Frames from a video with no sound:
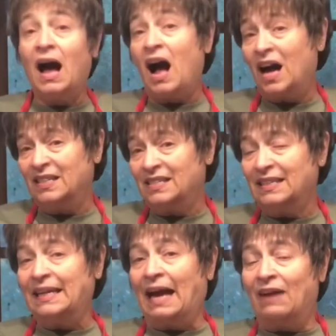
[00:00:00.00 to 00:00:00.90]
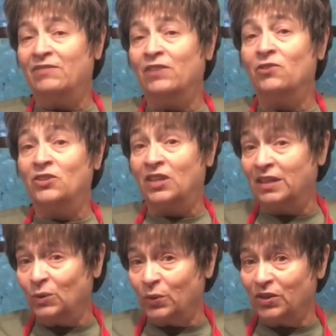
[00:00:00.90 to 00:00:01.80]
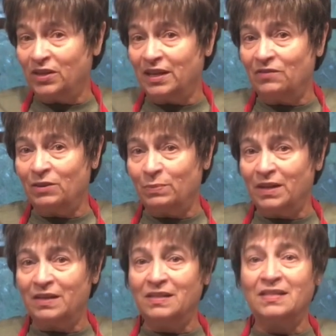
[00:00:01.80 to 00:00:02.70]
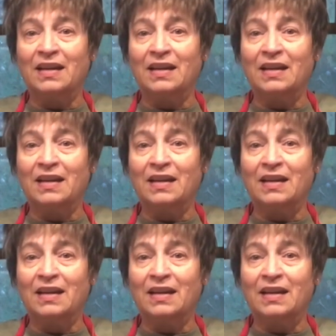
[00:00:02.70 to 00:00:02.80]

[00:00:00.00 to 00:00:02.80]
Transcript: Honestly, I've never done it with the navy beans.